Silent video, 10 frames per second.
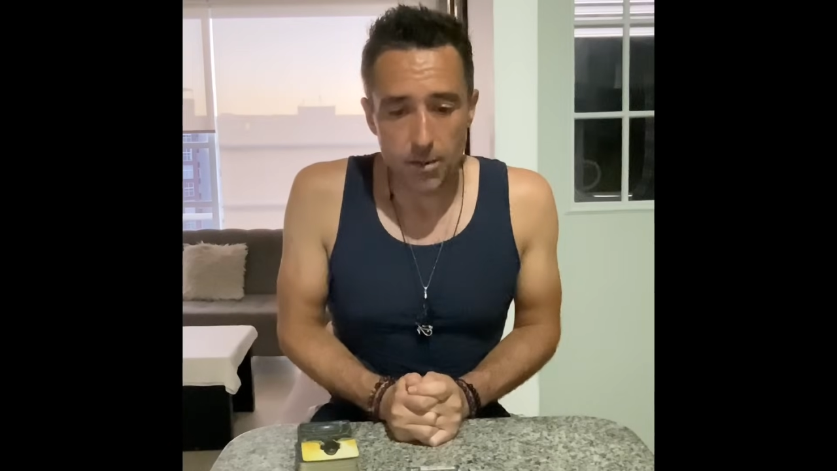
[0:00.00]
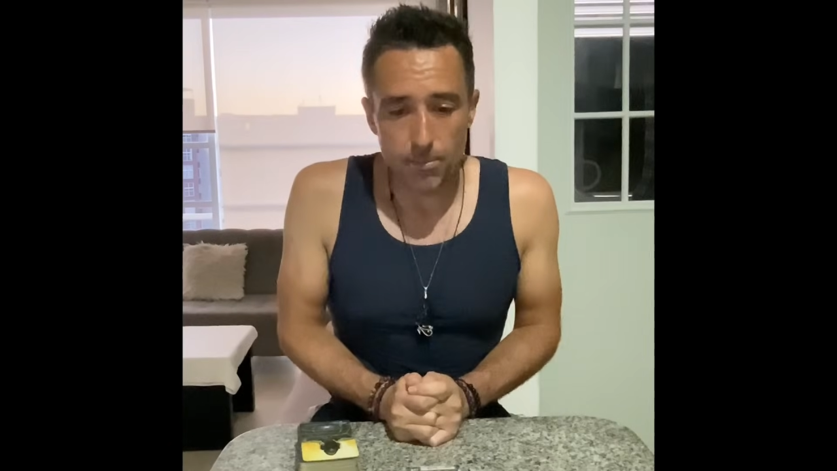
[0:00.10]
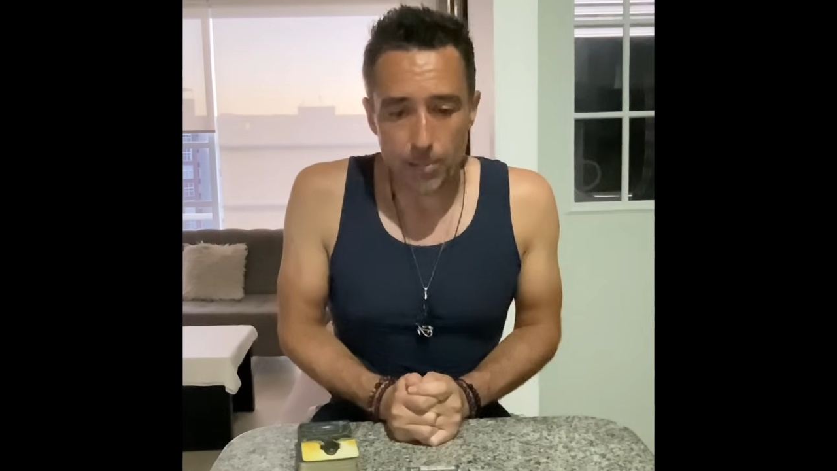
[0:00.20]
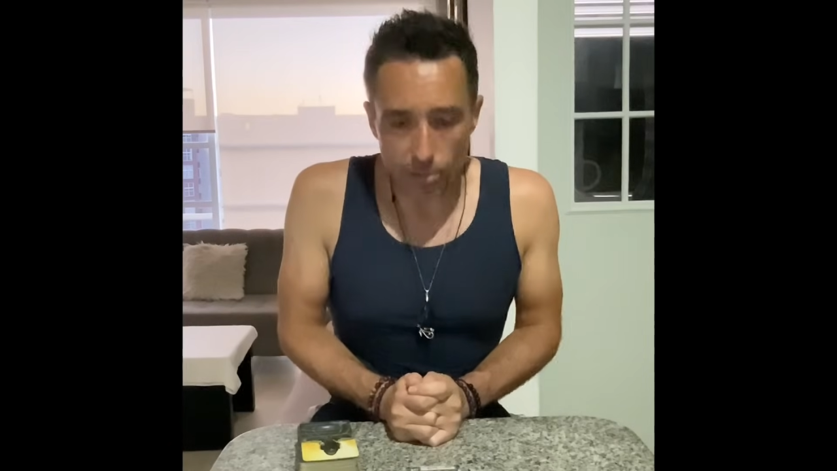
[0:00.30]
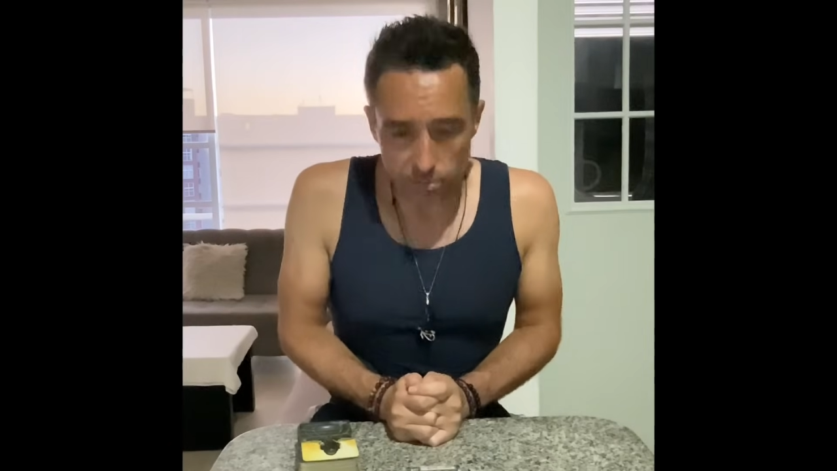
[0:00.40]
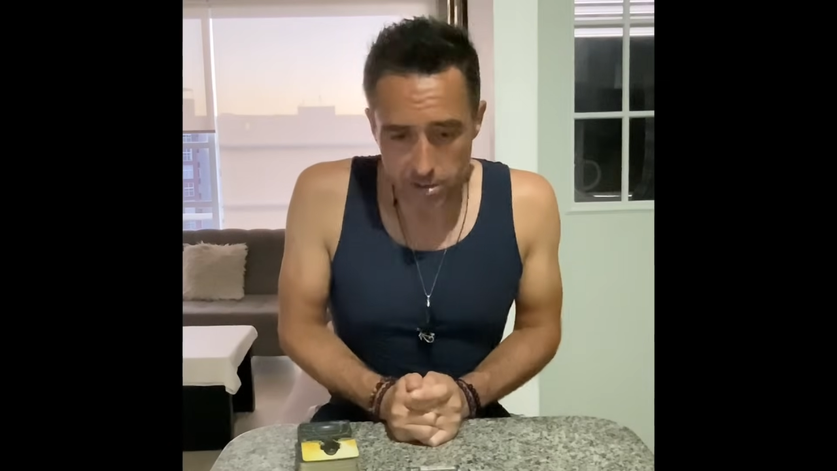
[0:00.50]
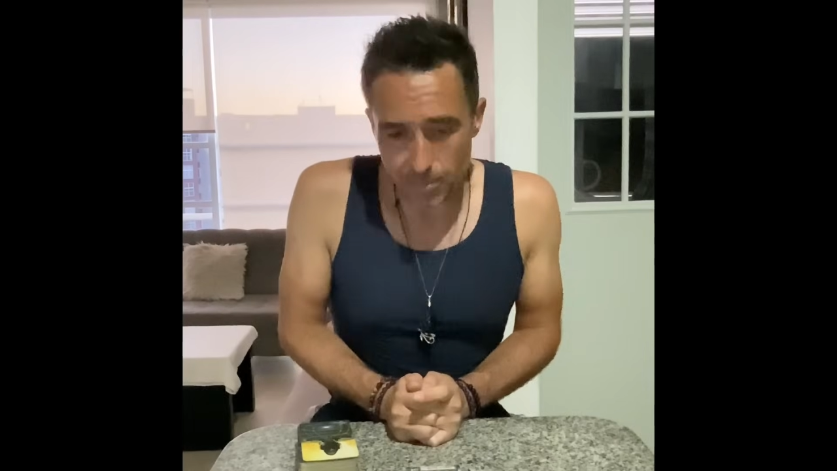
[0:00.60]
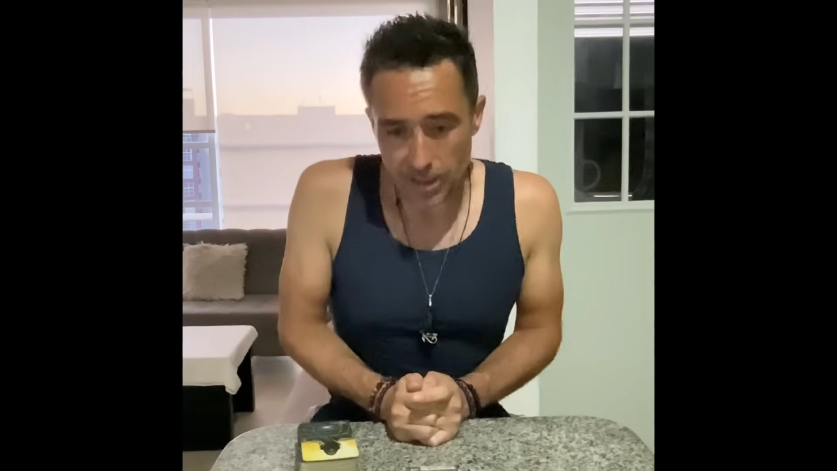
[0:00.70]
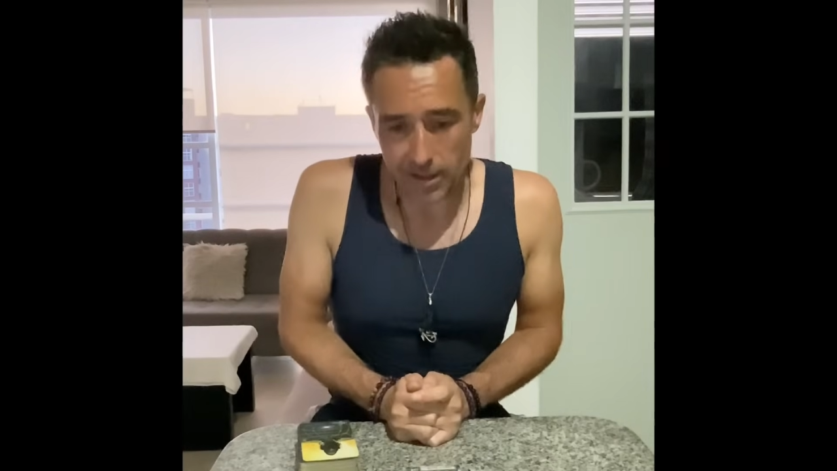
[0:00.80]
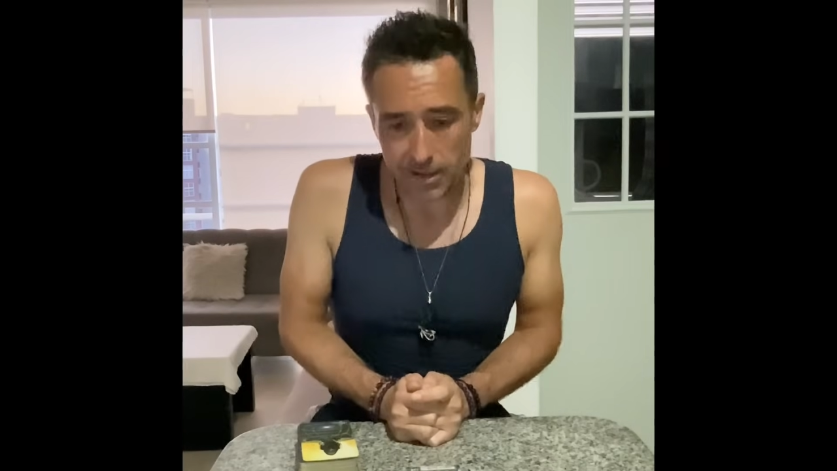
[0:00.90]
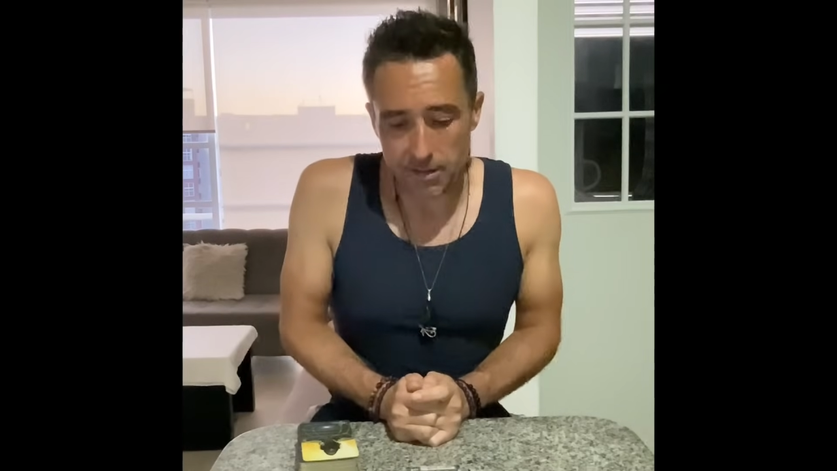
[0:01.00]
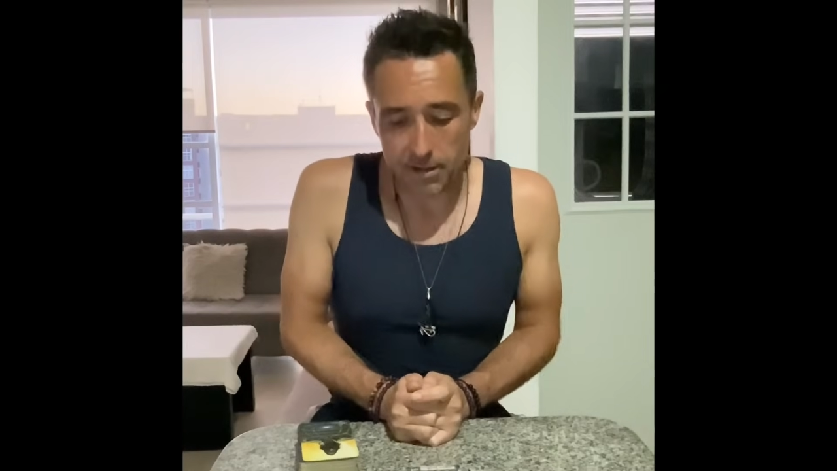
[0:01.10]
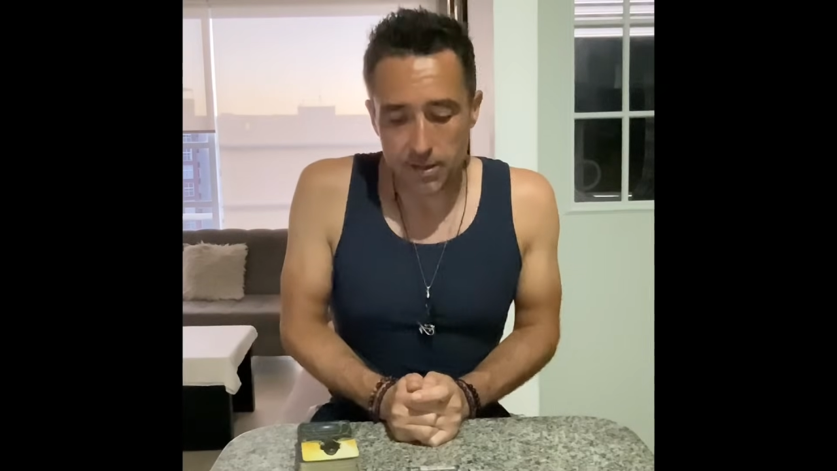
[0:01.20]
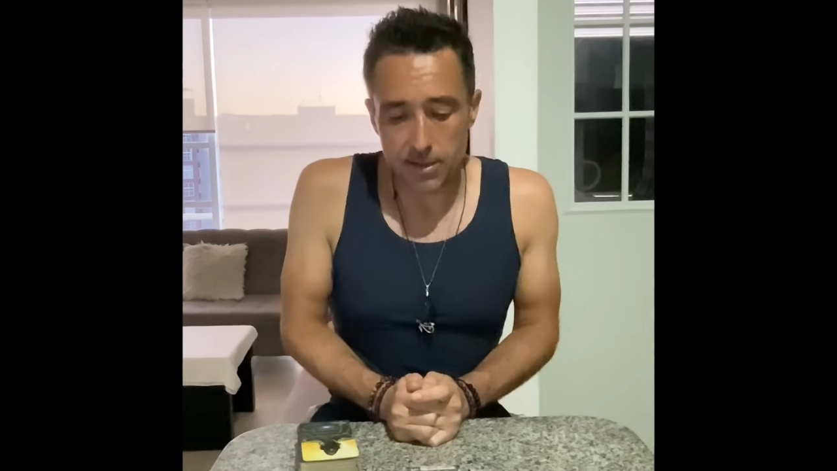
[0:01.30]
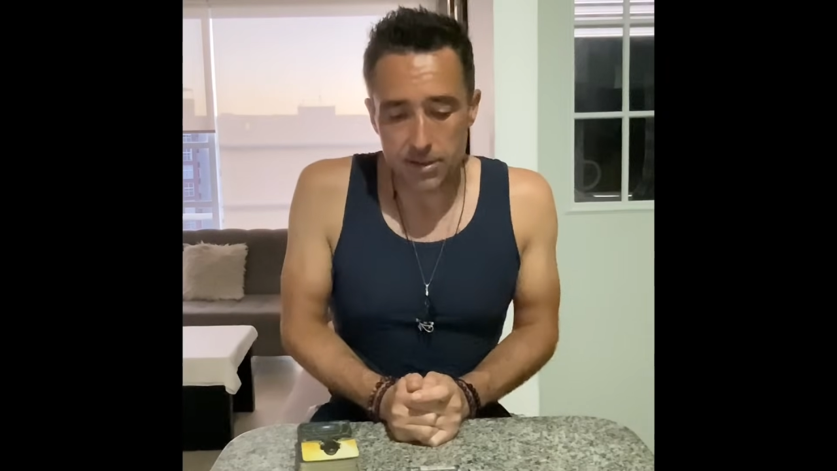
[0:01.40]
but ultimately
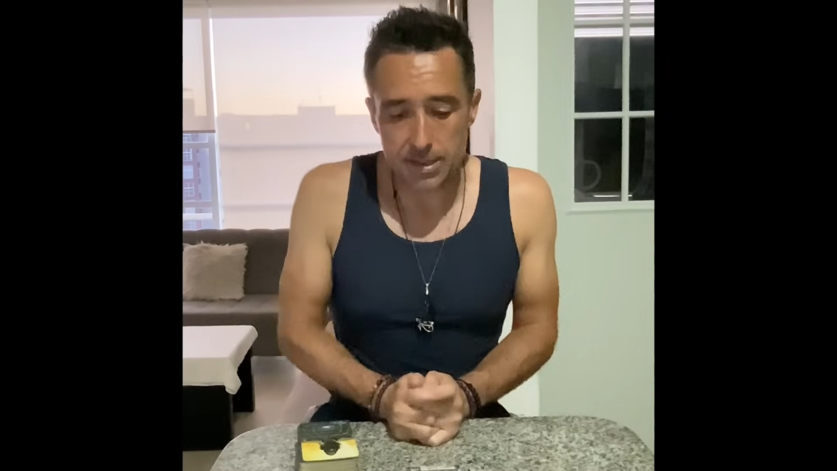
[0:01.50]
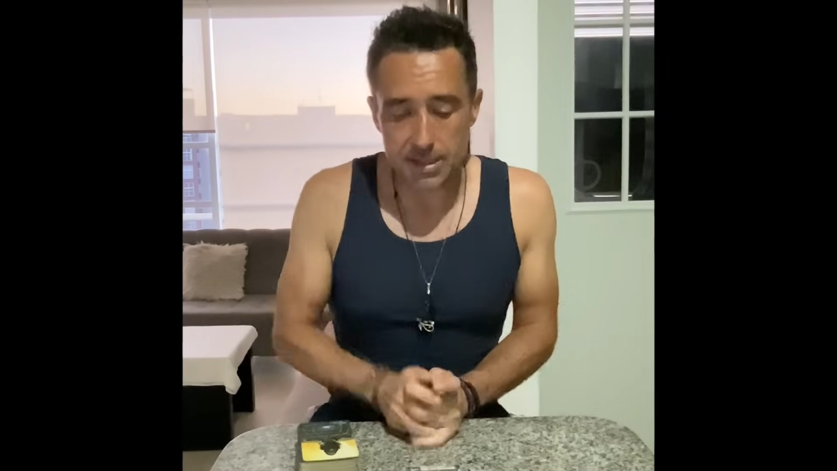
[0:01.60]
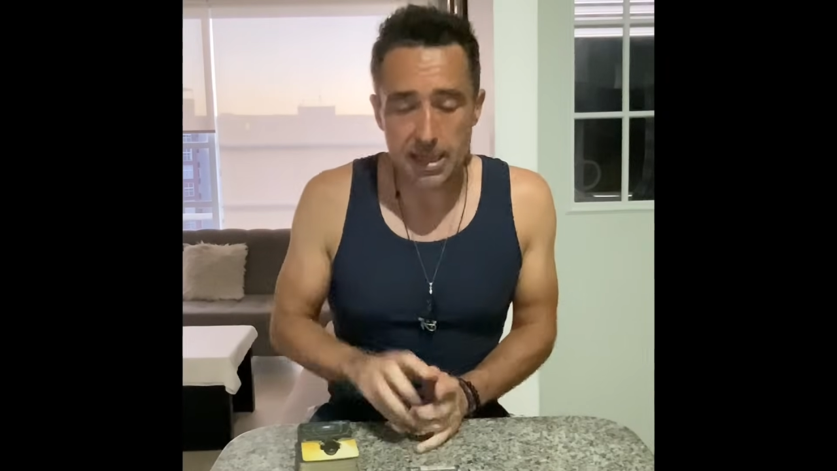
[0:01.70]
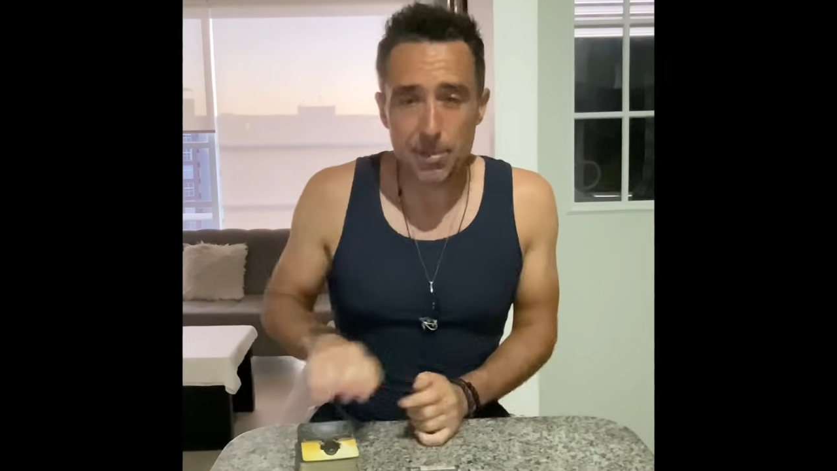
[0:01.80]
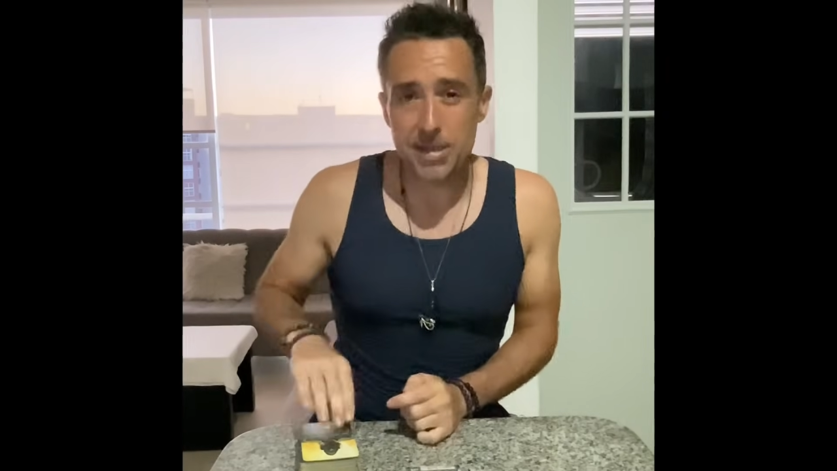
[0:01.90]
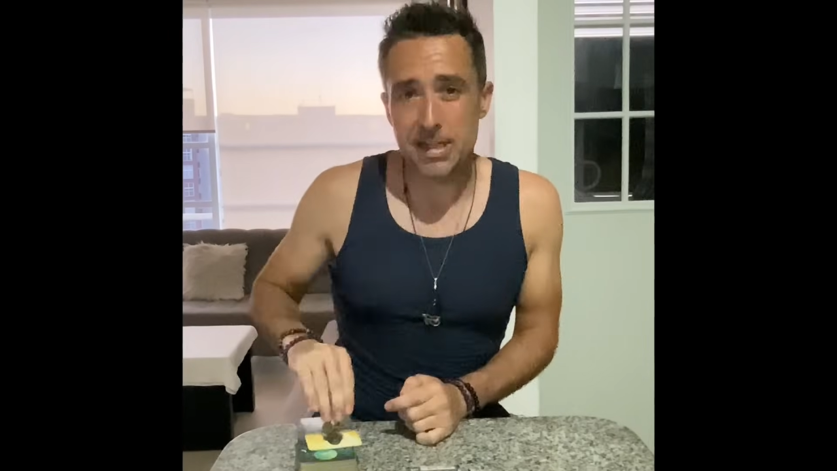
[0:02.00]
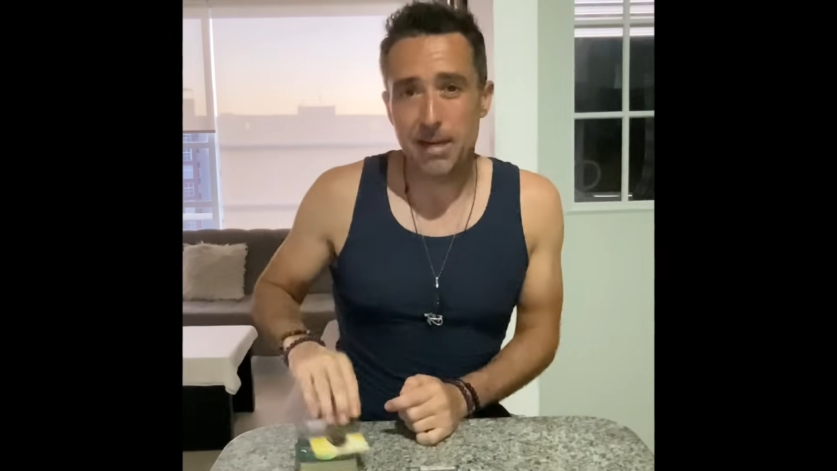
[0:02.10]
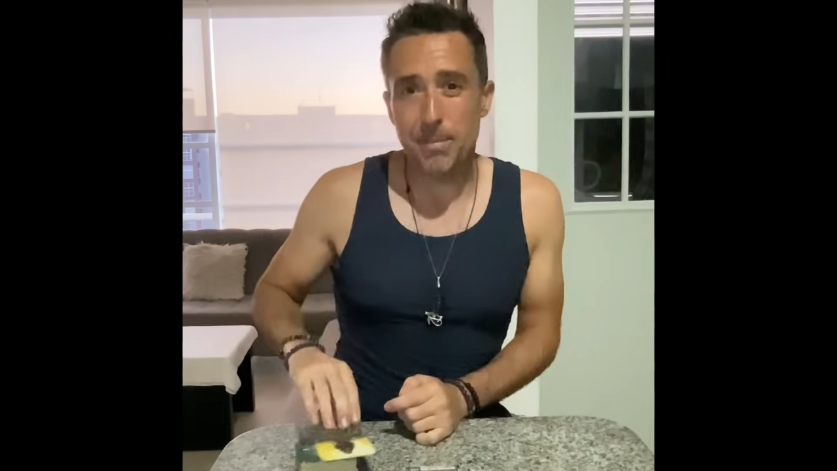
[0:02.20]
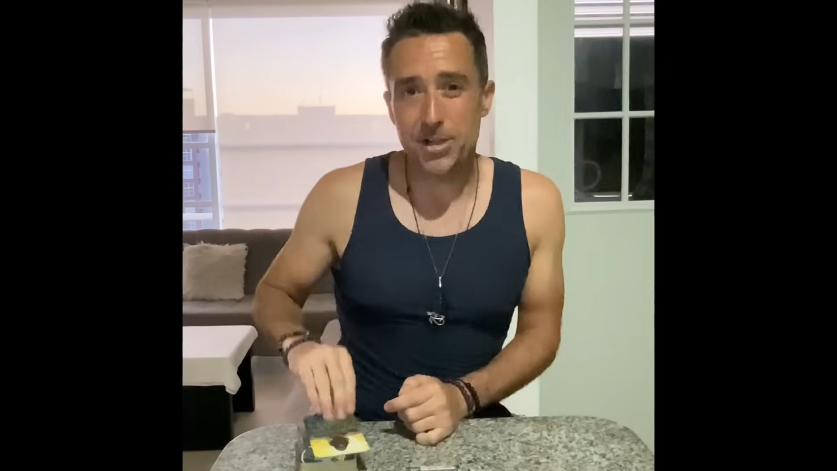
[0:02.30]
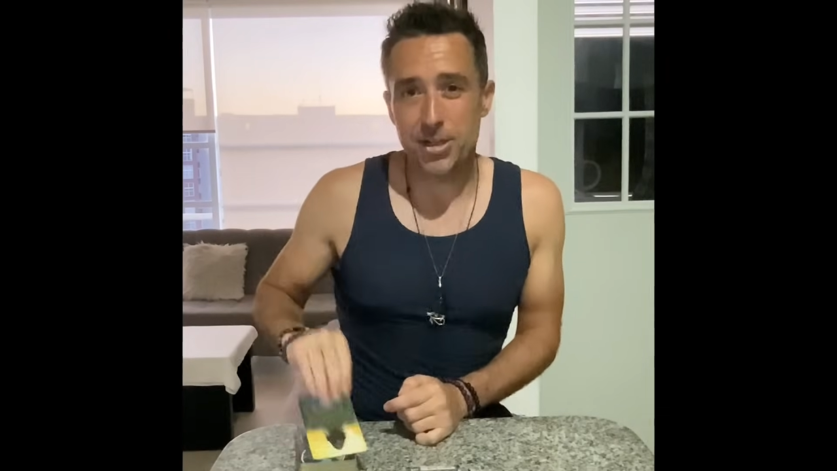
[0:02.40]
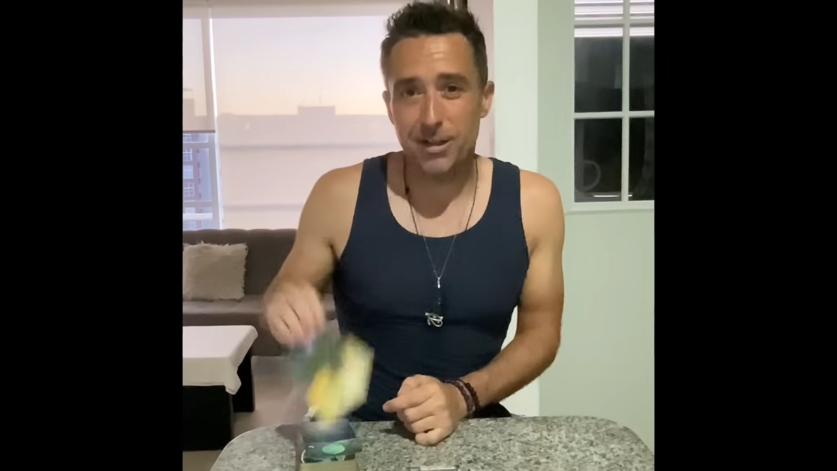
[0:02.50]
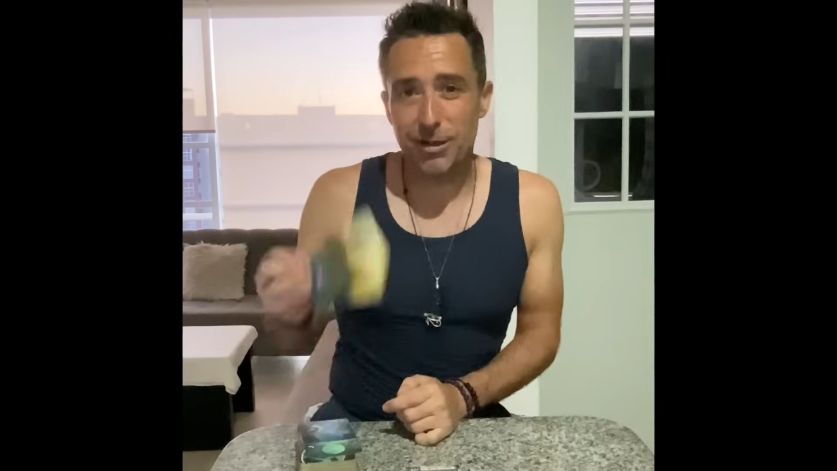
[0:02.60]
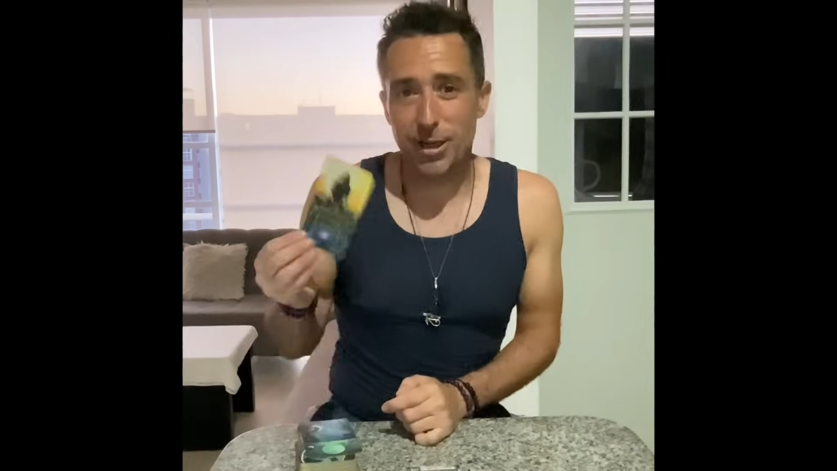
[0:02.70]
to step into your magic.